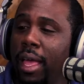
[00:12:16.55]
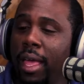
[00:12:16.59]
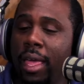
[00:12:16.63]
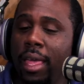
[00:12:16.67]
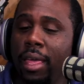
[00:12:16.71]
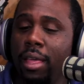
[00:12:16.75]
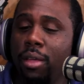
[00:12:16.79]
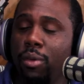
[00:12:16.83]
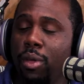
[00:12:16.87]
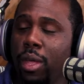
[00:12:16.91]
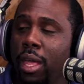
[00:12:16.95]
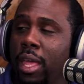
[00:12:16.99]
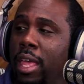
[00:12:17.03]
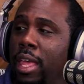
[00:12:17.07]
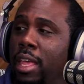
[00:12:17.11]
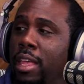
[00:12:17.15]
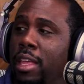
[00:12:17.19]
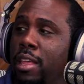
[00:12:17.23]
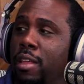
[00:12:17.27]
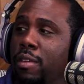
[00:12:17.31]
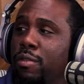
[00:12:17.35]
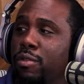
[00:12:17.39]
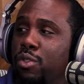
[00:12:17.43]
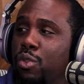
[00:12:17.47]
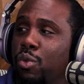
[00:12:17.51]
And he
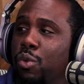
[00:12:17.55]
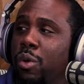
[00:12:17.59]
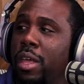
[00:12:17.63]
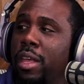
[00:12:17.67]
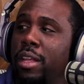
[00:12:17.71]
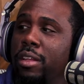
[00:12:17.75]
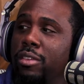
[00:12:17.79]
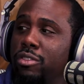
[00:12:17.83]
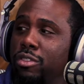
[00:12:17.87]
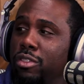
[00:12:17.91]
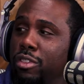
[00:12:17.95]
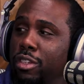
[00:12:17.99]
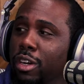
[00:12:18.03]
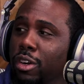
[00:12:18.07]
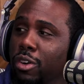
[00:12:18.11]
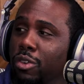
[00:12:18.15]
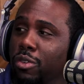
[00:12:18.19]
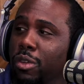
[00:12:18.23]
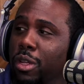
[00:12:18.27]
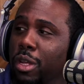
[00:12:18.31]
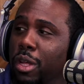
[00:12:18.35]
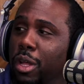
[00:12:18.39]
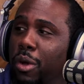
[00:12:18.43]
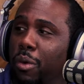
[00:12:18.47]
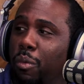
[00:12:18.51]
gives you his
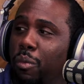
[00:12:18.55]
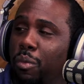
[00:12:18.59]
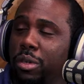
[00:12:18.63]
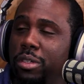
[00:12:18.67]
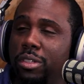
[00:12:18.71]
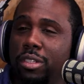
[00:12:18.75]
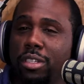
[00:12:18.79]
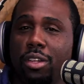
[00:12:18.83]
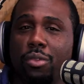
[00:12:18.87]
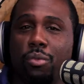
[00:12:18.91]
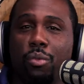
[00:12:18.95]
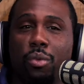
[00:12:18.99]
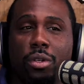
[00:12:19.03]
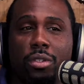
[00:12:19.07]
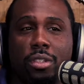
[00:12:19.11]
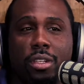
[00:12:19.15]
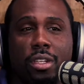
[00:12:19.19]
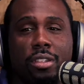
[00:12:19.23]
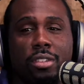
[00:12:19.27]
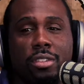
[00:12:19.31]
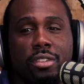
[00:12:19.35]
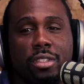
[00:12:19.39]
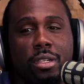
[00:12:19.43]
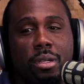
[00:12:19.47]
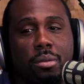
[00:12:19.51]
yoke, which
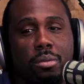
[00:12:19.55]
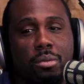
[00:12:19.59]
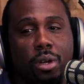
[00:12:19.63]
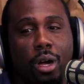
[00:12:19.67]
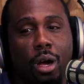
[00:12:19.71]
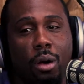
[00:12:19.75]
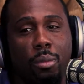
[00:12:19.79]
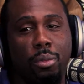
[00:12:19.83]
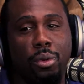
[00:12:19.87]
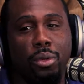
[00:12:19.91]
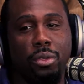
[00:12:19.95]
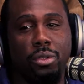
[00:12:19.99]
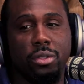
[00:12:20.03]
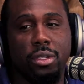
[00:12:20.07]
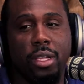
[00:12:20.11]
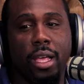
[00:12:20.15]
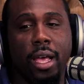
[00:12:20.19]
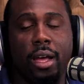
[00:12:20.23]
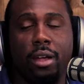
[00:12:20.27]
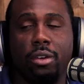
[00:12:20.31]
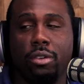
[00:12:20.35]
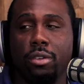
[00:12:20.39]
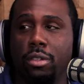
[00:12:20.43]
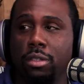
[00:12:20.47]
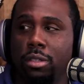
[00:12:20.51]
it seems almost
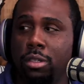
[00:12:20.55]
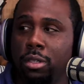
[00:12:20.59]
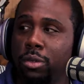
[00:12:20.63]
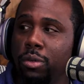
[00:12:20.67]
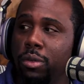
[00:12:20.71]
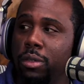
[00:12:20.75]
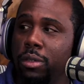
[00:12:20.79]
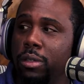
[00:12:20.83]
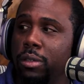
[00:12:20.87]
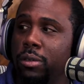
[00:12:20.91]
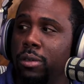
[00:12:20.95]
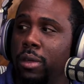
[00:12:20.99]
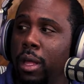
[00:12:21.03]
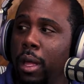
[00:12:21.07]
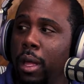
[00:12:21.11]
counterintuitive.